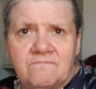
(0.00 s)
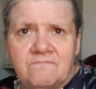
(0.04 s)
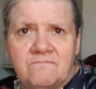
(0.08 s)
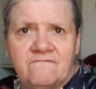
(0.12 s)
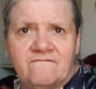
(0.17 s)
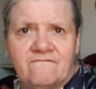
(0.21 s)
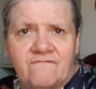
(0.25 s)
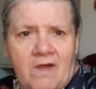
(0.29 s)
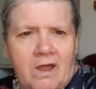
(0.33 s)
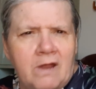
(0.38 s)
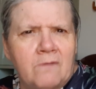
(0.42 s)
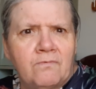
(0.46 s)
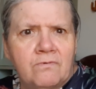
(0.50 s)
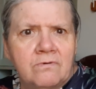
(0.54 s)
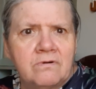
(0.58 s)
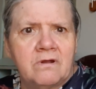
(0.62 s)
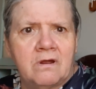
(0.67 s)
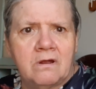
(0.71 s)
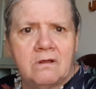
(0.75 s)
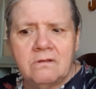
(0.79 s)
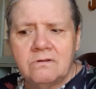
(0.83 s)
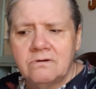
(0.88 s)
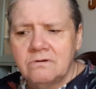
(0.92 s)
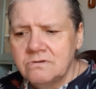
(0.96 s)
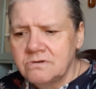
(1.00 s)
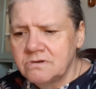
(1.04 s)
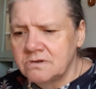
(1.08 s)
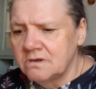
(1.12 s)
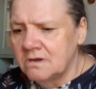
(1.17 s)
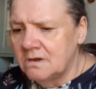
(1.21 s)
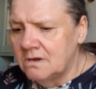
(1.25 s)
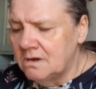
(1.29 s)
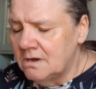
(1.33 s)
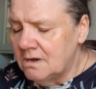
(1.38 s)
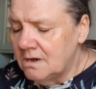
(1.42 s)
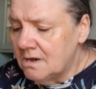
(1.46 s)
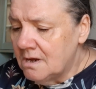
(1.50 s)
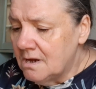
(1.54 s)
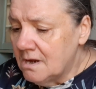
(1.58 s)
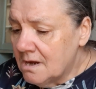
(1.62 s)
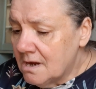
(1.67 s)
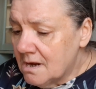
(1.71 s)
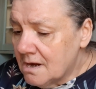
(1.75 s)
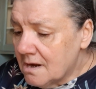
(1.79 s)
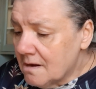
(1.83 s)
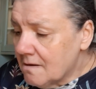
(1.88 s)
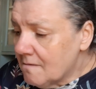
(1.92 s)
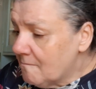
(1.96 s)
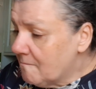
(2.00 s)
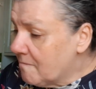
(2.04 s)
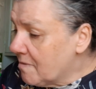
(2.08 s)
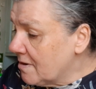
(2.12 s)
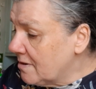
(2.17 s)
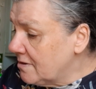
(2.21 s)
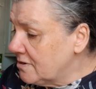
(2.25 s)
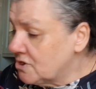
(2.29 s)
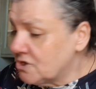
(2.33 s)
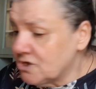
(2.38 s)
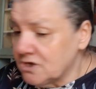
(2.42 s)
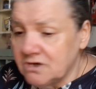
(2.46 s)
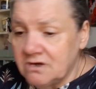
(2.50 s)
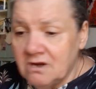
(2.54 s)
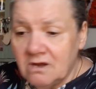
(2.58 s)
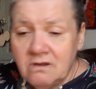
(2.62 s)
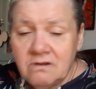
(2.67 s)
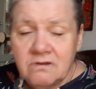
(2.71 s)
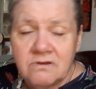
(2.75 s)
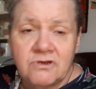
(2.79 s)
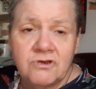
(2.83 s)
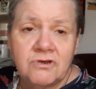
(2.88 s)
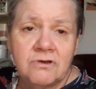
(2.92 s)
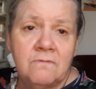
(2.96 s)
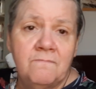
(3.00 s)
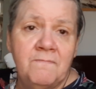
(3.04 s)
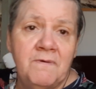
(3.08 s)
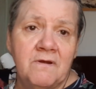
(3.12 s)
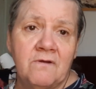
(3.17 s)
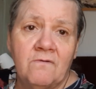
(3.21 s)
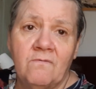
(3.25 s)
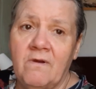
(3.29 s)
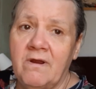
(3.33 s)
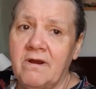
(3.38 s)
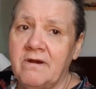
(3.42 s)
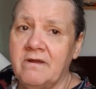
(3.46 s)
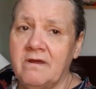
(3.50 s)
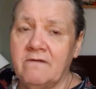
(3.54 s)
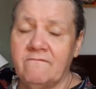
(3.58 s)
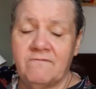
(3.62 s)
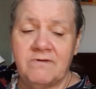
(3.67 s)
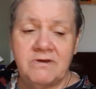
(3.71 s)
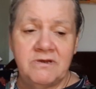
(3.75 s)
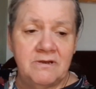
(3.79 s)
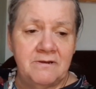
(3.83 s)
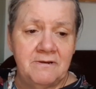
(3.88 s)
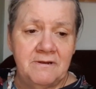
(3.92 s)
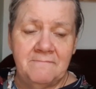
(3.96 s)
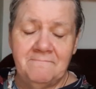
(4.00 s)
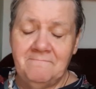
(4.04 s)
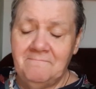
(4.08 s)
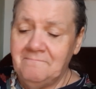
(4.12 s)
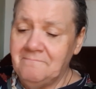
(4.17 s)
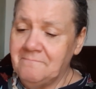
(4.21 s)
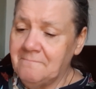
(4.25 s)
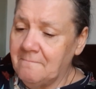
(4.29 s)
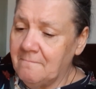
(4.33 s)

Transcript: vibrant colors, but she does. She'll pick red every time.